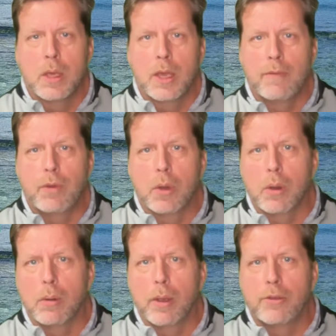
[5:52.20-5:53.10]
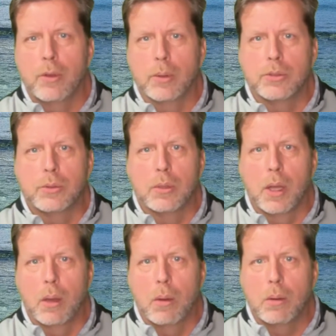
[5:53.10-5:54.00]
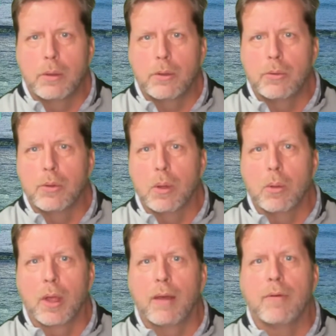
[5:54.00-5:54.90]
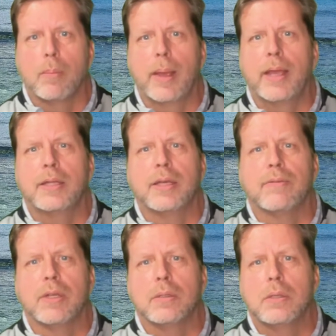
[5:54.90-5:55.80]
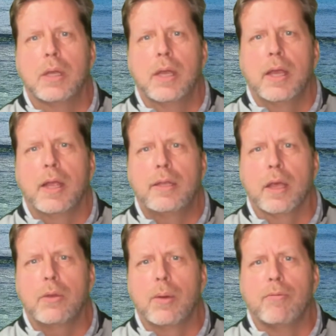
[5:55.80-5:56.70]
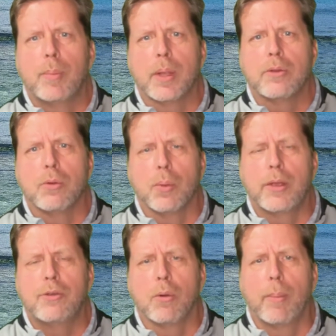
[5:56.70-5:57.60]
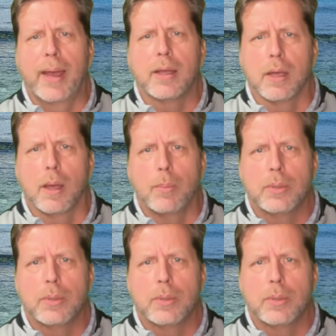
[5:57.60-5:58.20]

If your current ratio is too low, you should hold off on paying dividends until you have built your ratio back up.